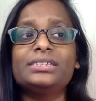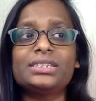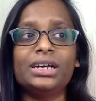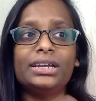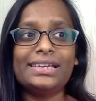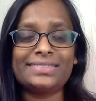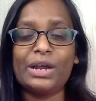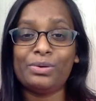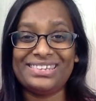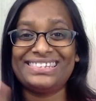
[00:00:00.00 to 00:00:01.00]
this
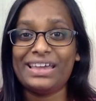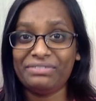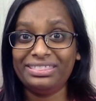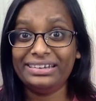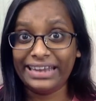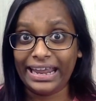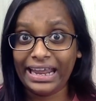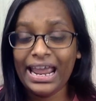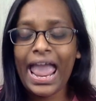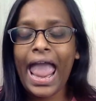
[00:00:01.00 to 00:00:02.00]
yesterday was the seventh day,
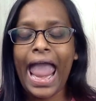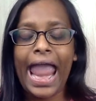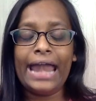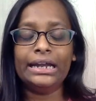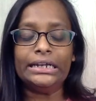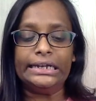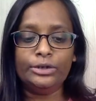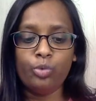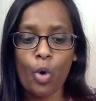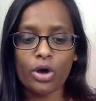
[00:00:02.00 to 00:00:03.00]
and
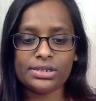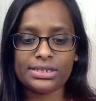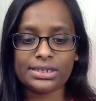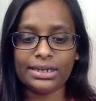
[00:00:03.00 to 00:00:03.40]
it was